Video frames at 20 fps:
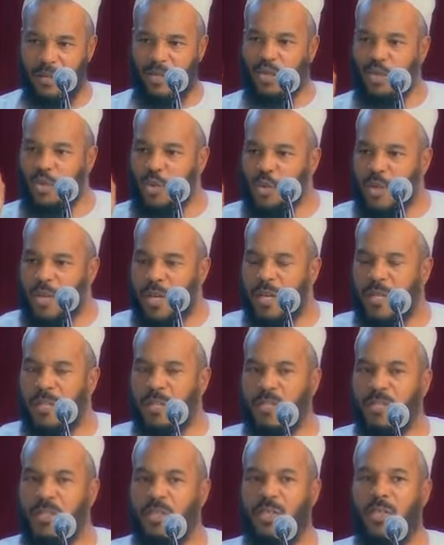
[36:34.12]

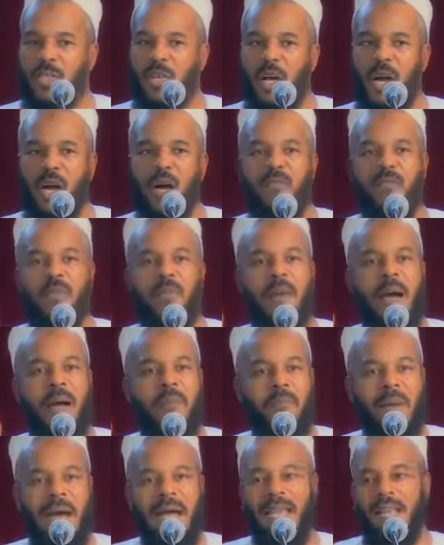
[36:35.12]
student of
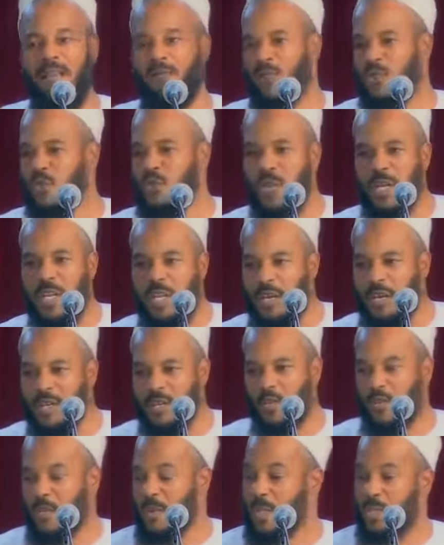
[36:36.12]
Imam Malik for 20
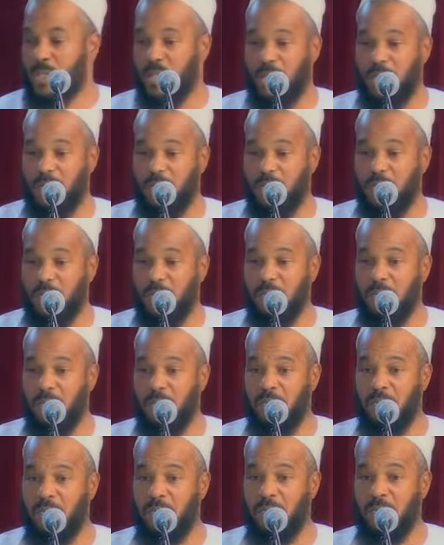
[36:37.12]
years, as we mentioned,
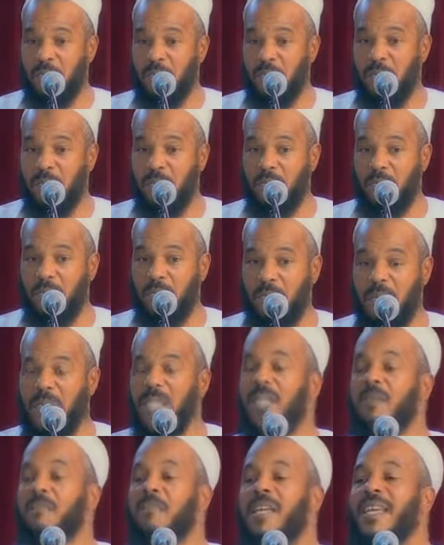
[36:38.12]

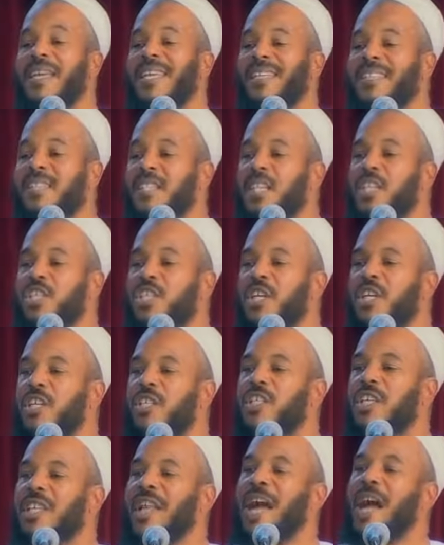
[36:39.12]
didn't begin teaching
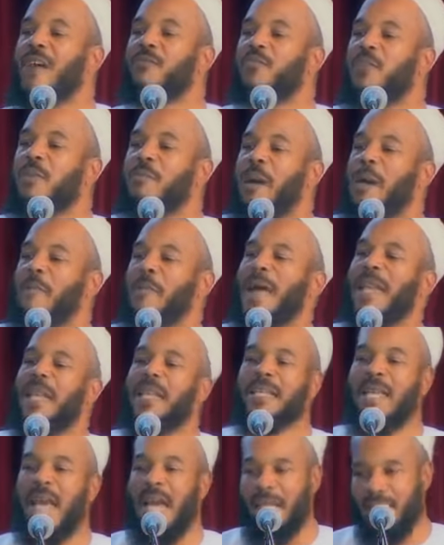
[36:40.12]
until after Imam
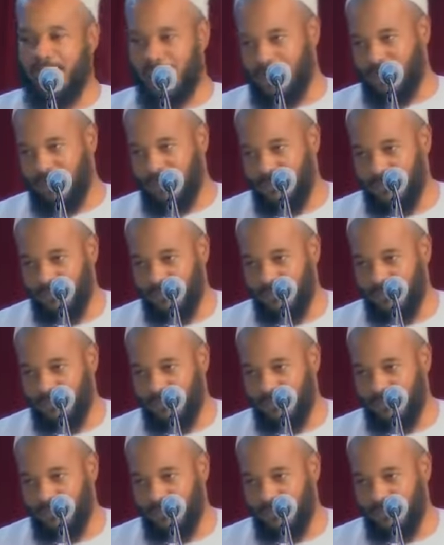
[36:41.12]
Malik died.